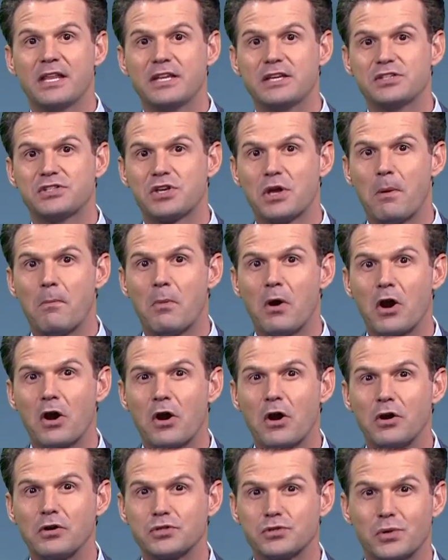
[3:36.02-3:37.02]
and then
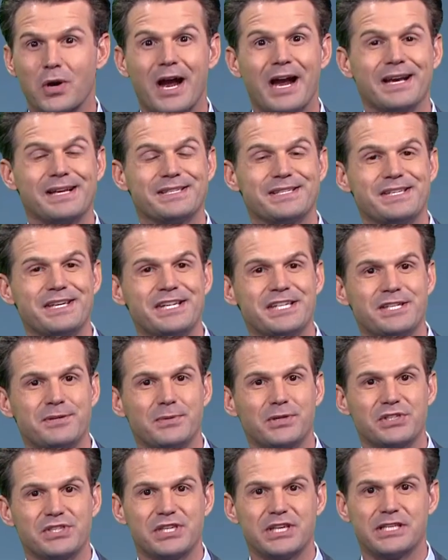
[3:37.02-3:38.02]
tomorrow dry and
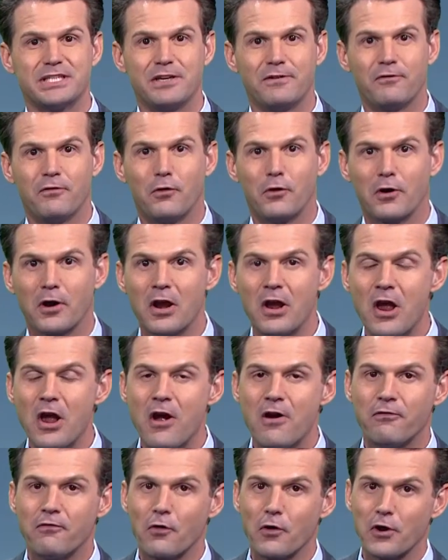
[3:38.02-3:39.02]
seasonable 64
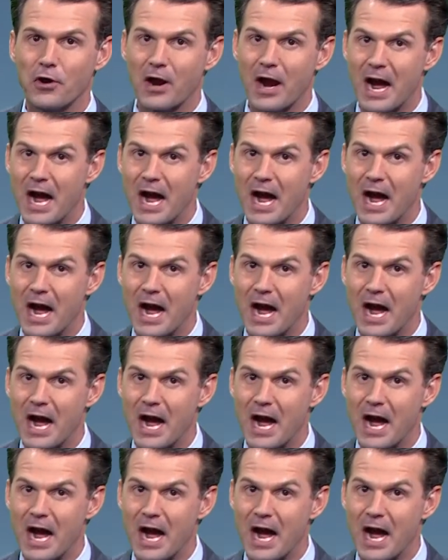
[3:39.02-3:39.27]
for your